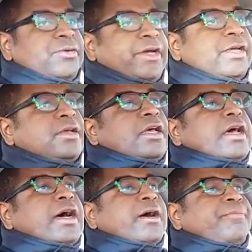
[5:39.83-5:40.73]
by the way.
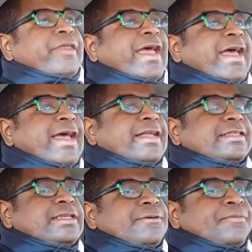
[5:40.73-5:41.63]

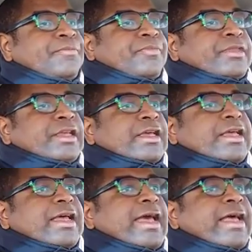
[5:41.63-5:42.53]
And
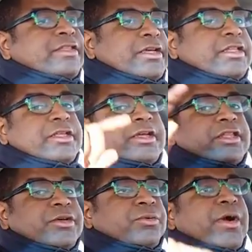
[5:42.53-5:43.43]

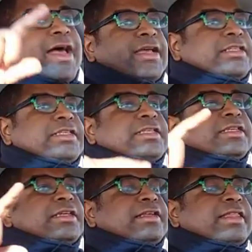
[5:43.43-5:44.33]
the
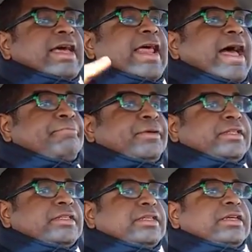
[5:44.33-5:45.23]
riots that
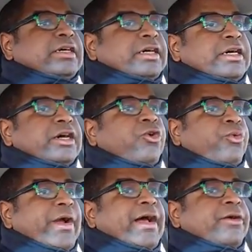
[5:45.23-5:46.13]
happened
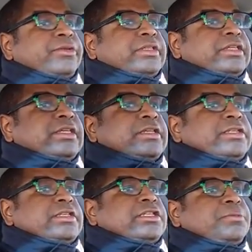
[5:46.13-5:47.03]
around
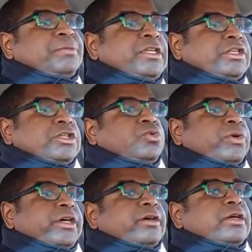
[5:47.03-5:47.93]
his speeches,
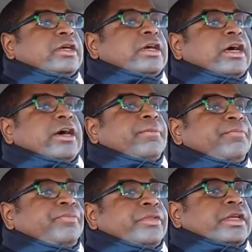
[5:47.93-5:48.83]
where
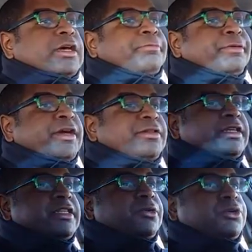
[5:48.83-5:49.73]

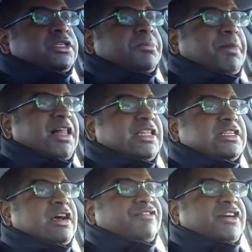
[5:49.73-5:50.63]
apparently there was a
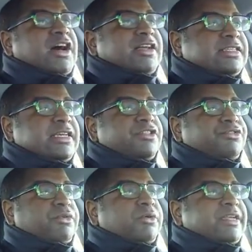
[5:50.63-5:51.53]
Molotov cocktail
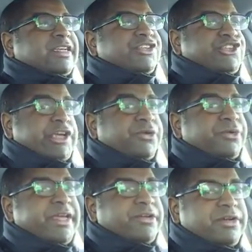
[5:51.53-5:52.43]
thrown at a
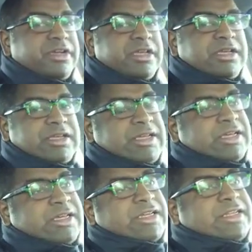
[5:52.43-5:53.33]
generator
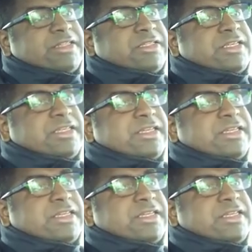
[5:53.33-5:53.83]
to